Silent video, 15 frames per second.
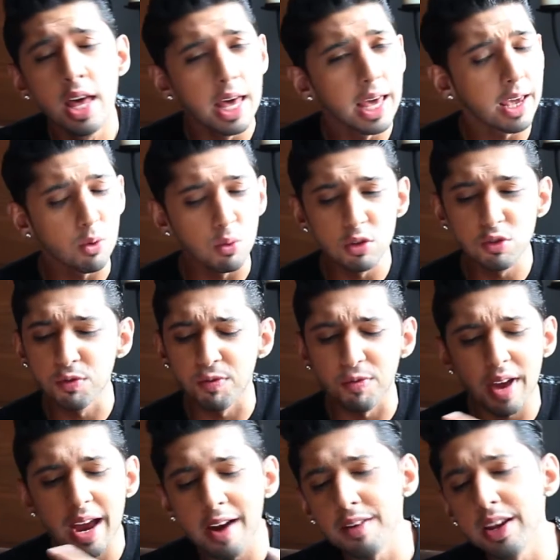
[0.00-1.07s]
It was
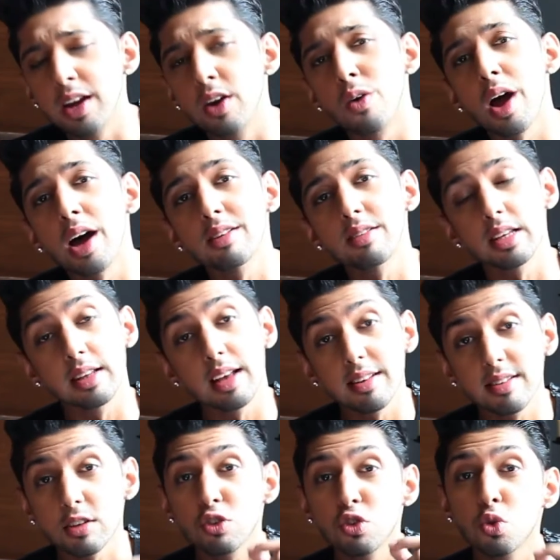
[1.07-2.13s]
very grassy.
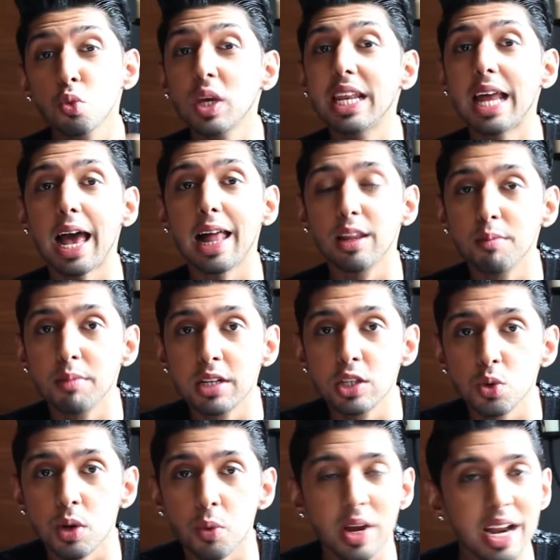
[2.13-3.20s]
There's a sweet element
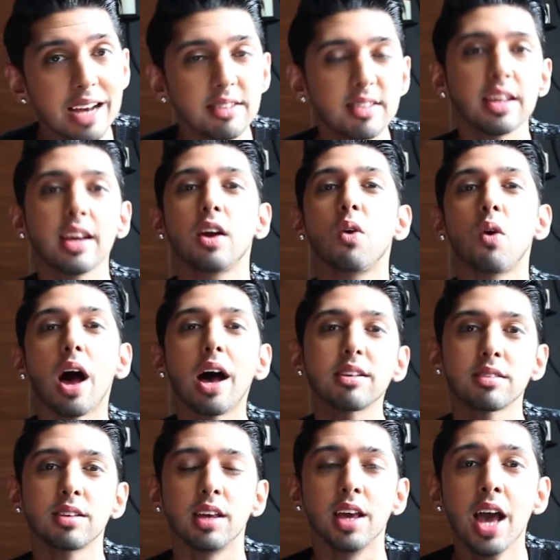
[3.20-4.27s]
to it. When I say
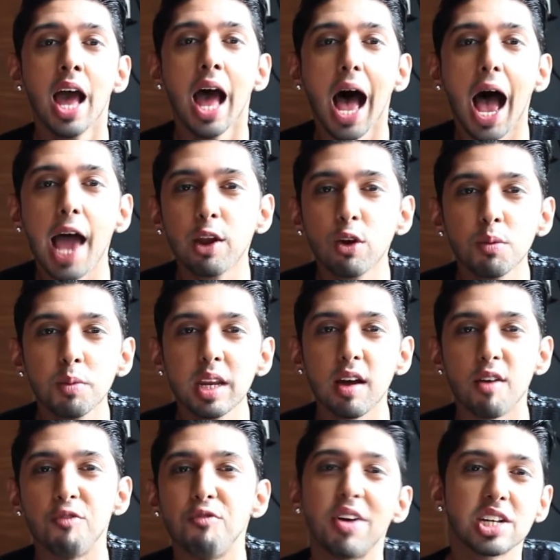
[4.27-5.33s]
grassy, I don't mean
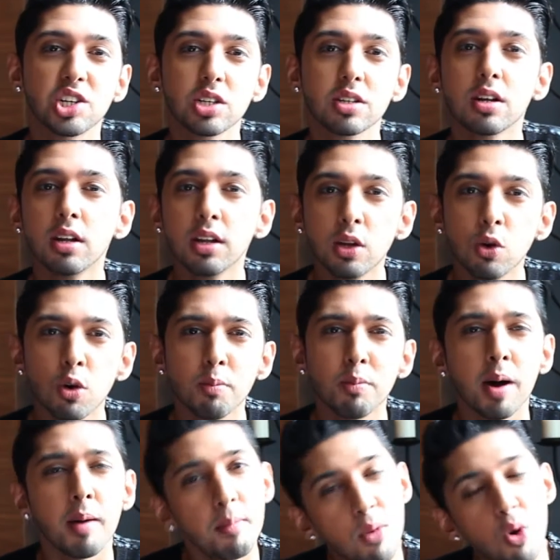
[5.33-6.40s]
a vegetal note,
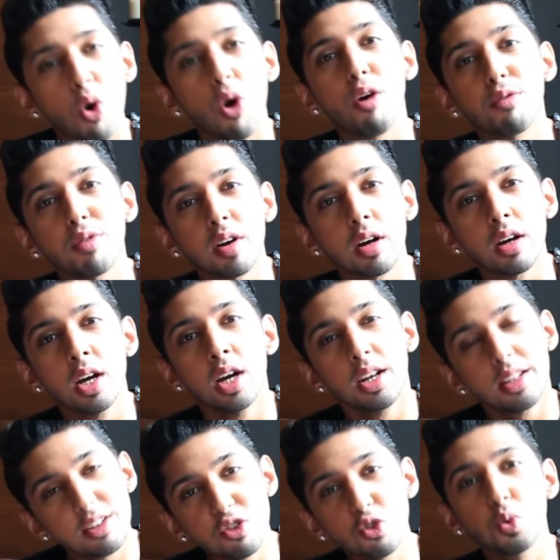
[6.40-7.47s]
but more of
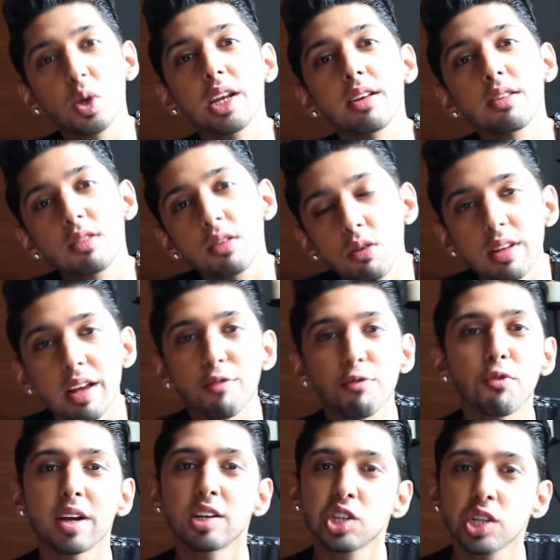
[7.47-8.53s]
the sweetness, you know, that
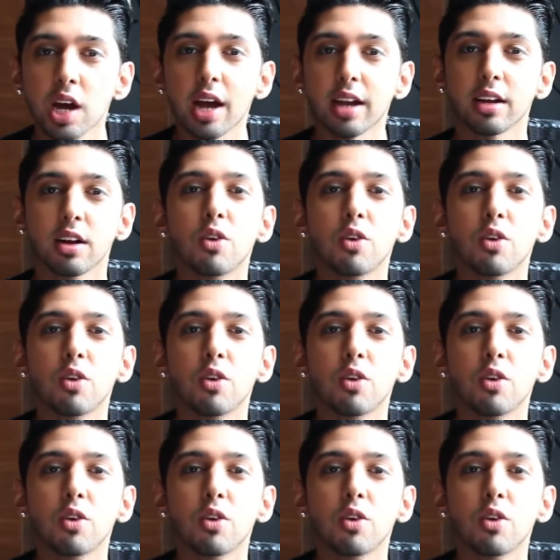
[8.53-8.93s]
fresh cut